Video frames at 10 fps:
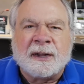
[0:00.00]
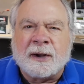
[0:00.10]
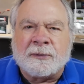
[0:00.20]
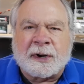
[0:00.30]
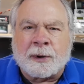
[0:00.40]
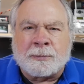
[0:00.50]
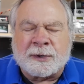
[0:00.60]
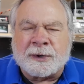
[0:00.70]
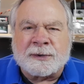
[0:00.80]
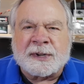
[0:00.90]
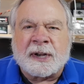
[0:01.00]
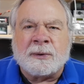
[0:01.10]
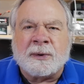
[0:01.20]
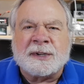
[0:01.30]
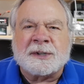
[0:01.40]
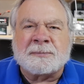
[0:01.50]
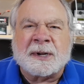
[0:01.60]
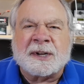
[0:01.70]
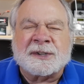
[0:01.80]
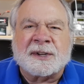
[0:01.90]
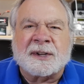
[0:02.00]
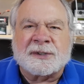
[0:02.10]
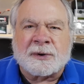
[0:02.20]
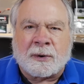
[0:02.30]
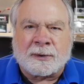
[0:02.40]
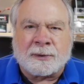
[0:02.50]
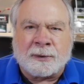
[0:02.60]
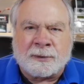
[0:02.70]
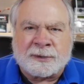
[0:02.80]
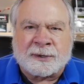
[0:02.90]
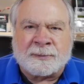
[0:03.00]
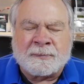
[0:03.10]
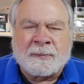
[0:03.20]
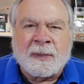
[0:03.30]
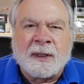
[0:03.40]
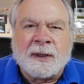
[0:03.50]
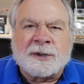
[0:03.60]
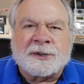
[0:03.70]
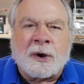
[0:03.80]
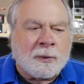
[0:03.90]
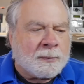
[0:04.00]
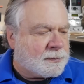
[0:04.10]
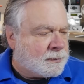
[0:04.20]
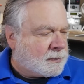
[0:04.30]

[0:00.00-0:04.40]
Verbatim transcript: every couple years anyway, just because of the salt corrosion. So,